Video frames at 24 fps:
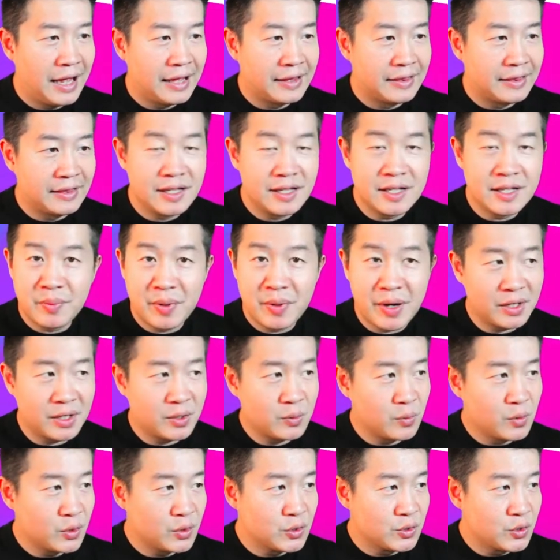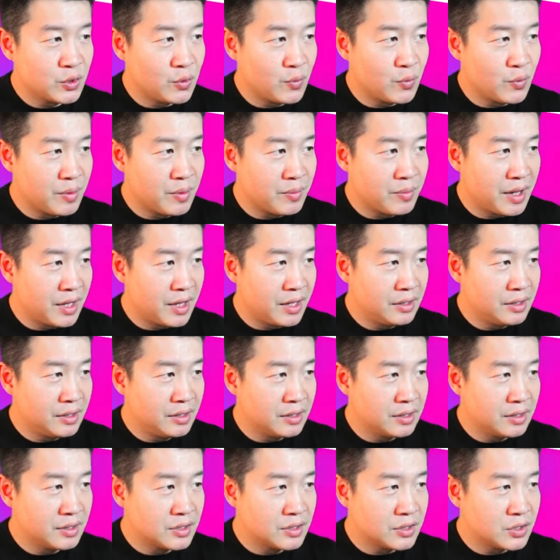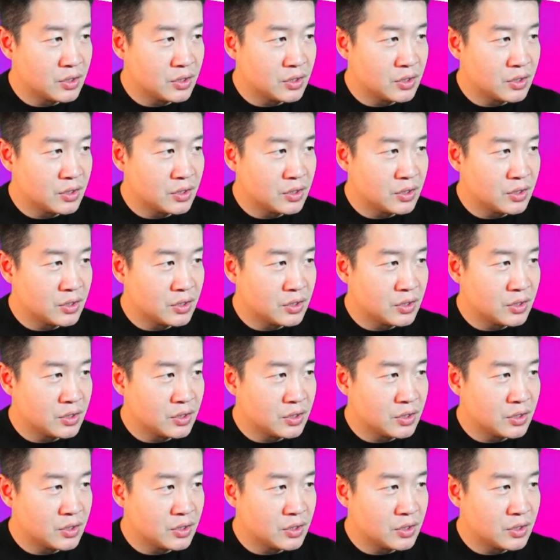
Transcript: And this part will also remain.